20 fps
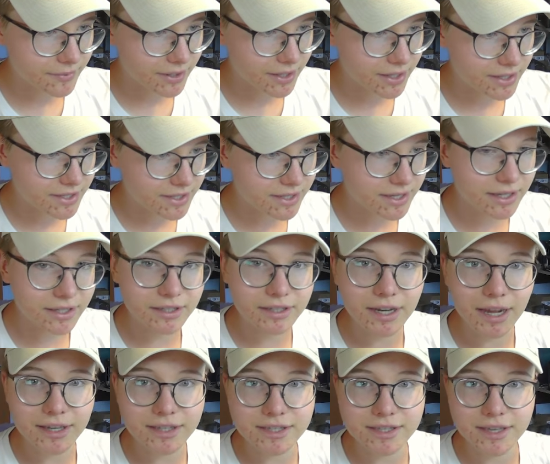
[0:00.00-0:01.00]
is it
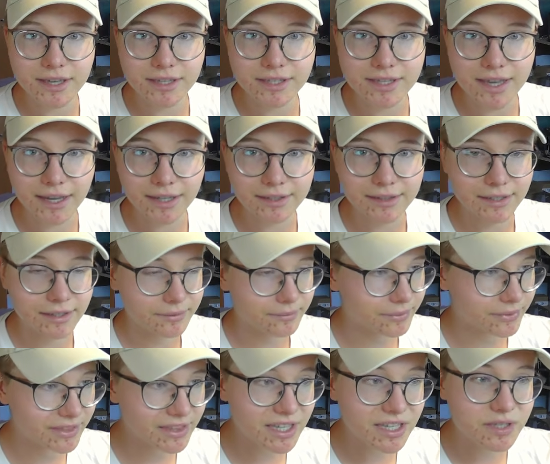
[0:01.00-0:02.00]
does exactly
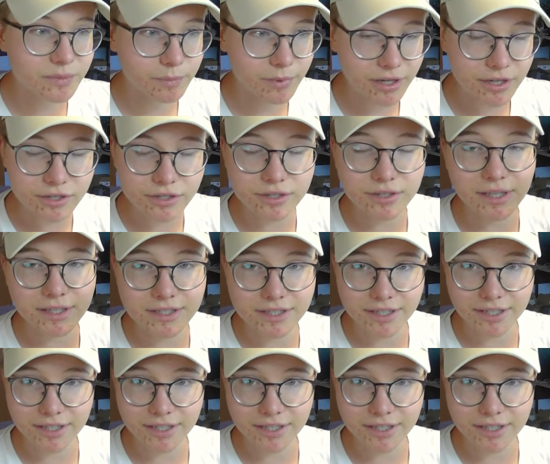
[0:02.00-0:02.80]
this bridge that's